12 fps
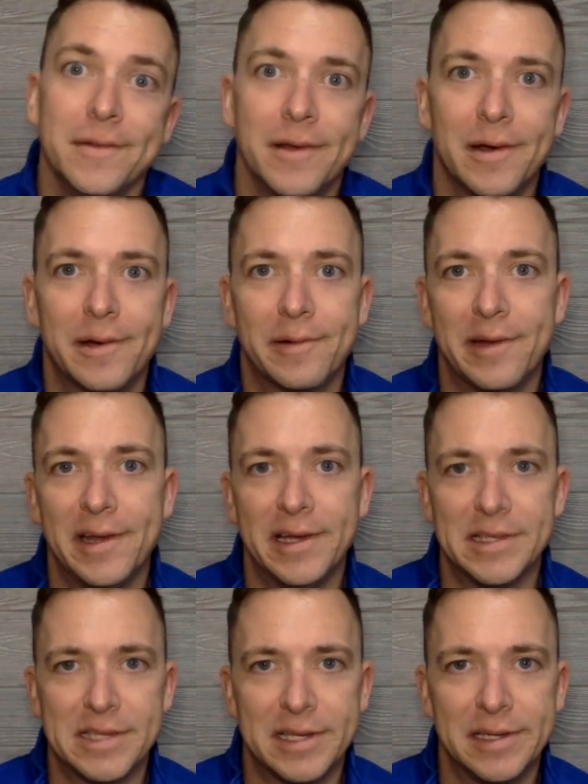all
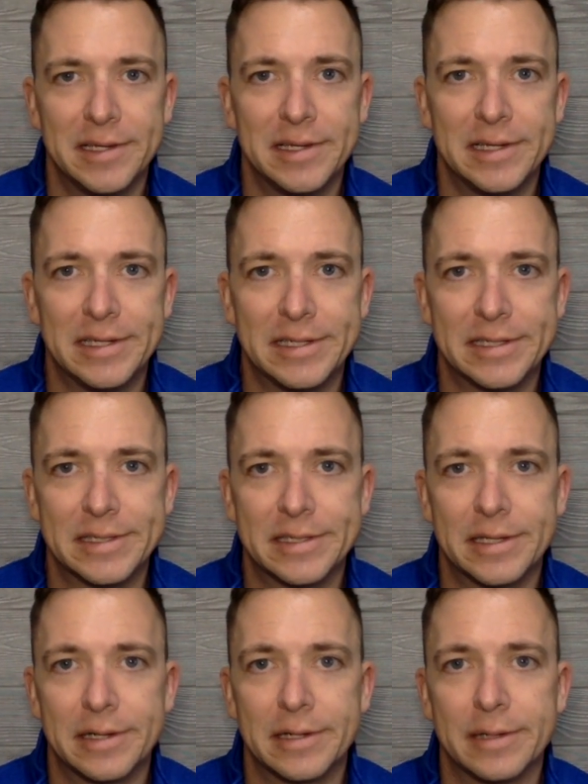right, yeah,
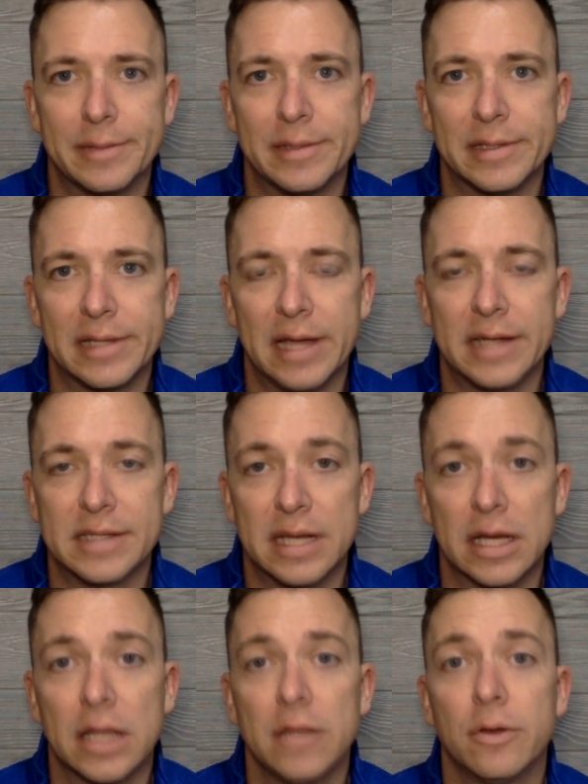sorry about that.
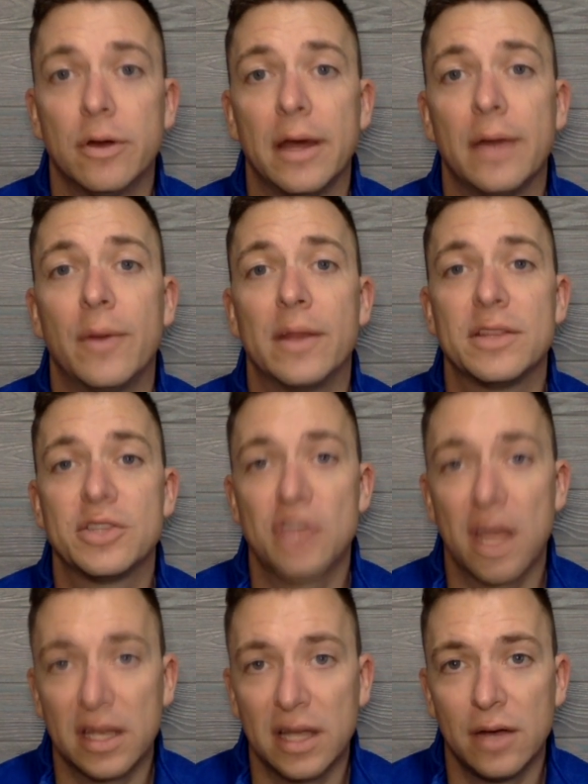Uh, can you go ahead and write the
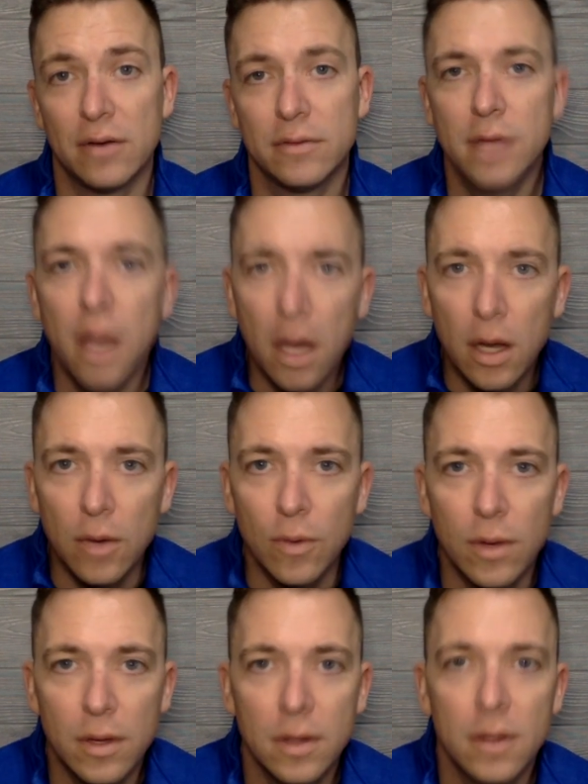check now?
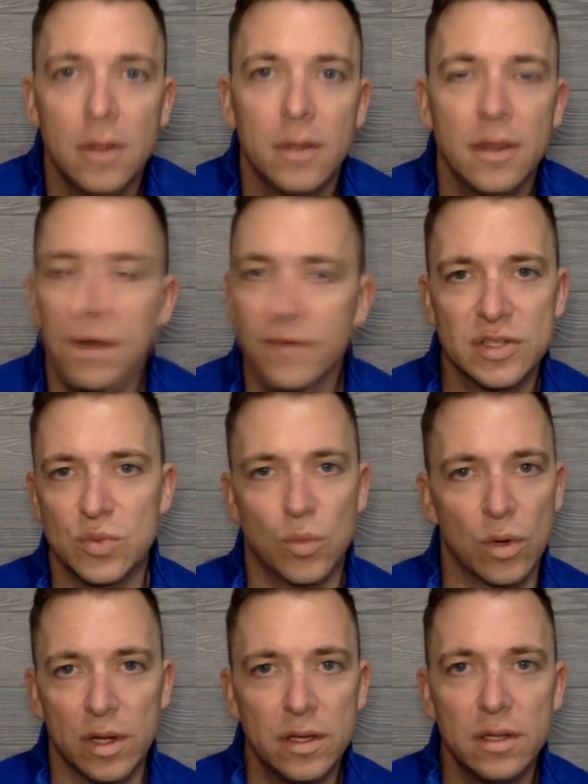No, none of us
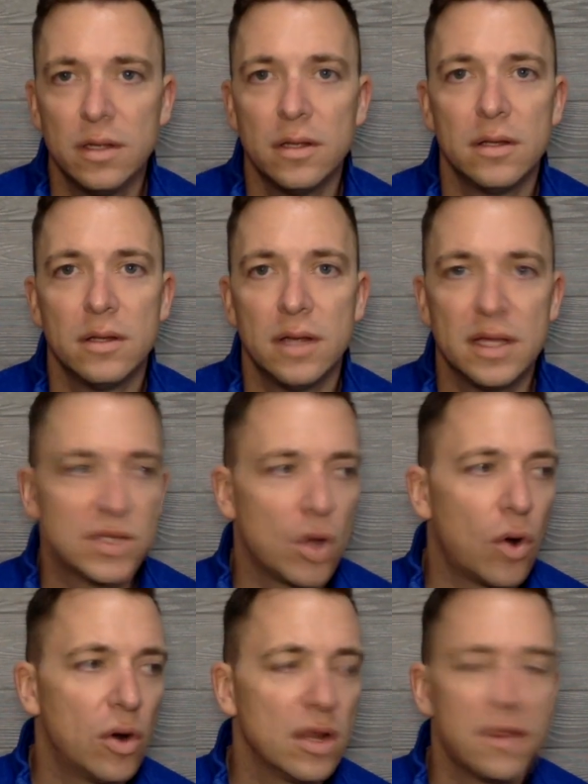would. It's
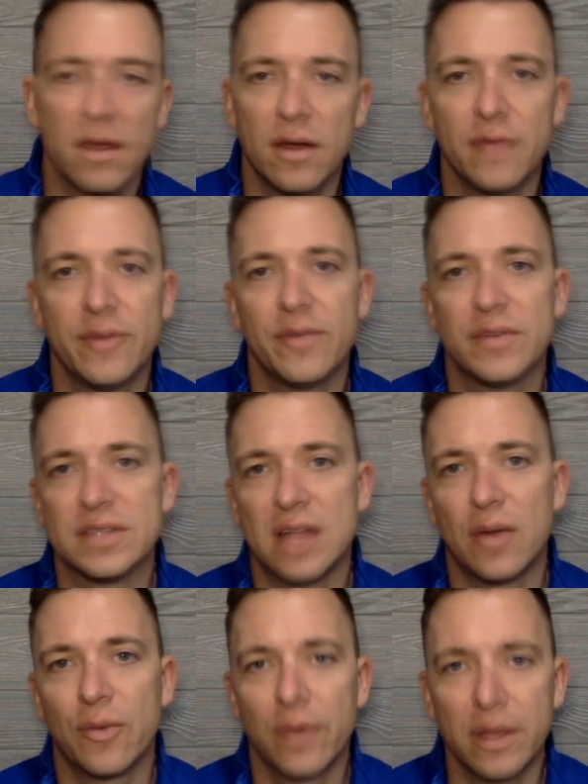already there, even if it's
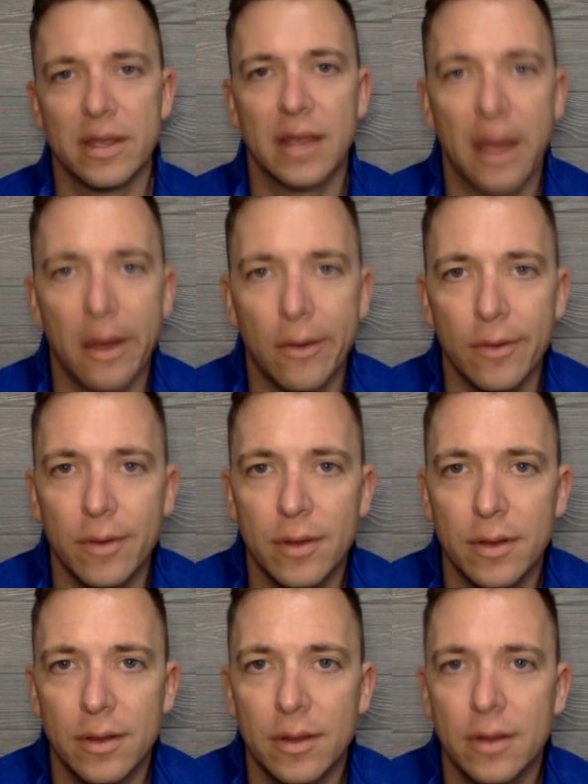not written down.
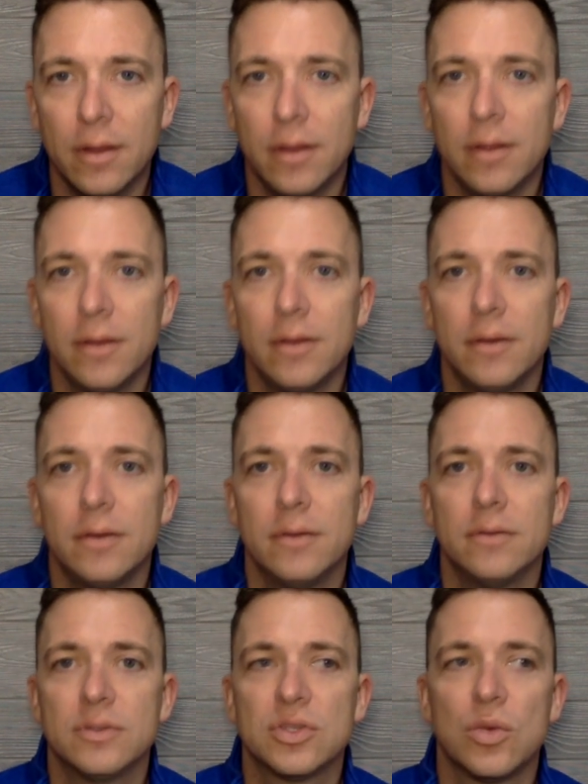
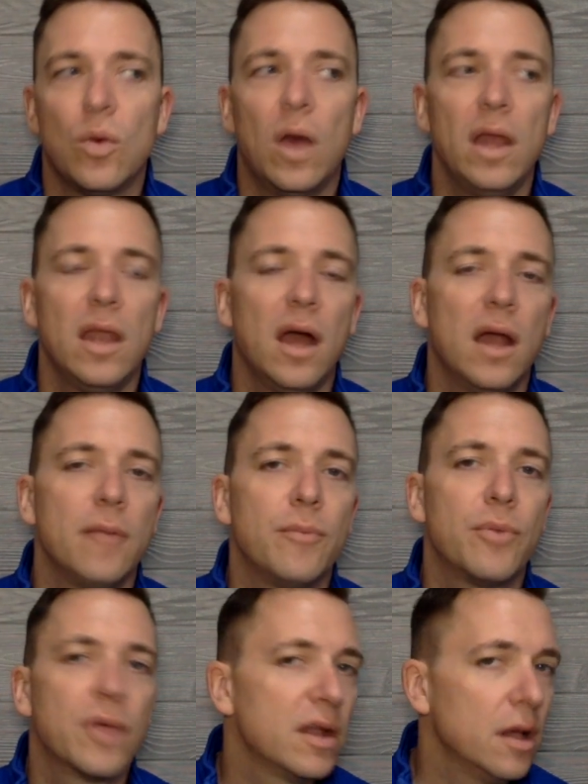So why
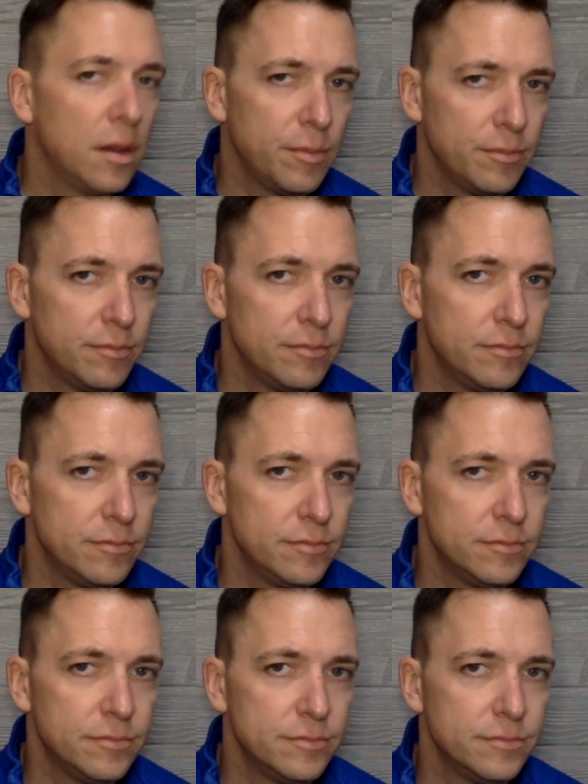not bring it up?
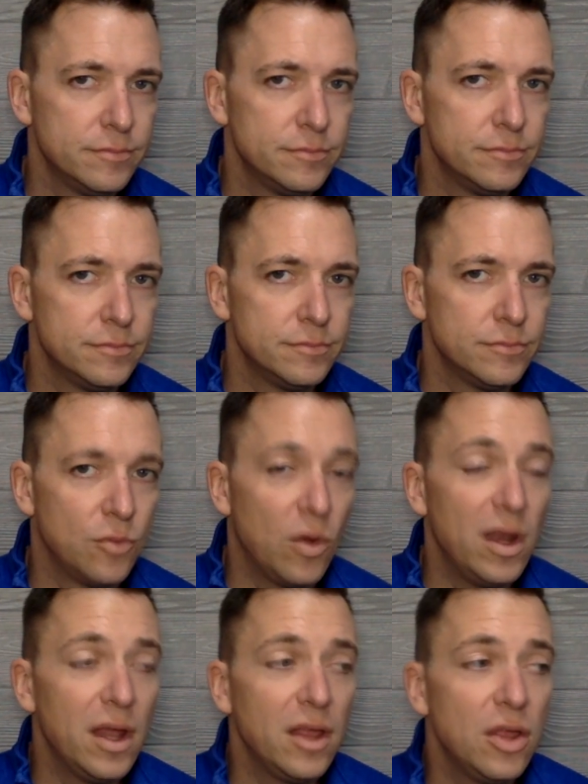
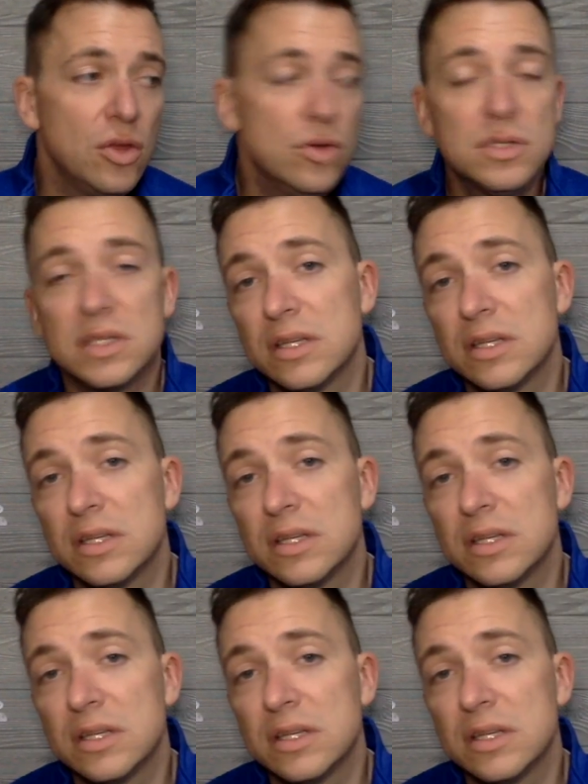Why not use